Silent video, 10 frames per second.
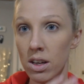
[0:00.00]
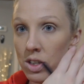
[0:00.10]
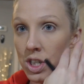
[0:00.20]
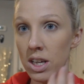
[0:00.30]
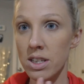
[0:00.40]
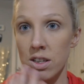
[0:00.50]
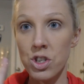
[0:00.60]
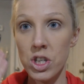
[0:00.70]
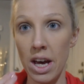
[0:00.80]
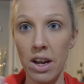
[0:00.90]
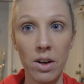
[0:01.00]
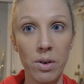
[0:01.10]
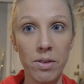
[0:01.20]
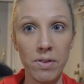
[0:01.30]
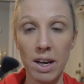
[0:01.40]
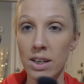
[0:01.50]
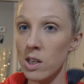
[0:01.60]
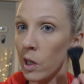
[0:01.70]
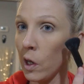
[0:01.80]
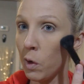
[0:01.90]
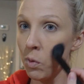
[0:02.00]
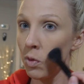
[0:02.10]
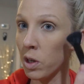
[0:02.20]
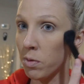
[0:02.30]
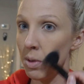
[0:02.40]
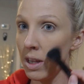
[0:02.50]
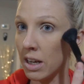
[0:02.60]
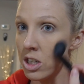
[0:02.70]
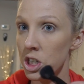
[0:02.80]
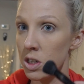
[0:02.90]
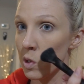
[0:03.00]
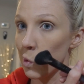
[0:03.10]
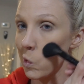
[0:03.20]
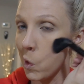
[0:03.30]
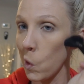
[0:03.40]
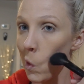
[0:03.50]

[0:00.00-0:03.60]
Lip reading: cheeks a shadow effect to kind of give me that chiseled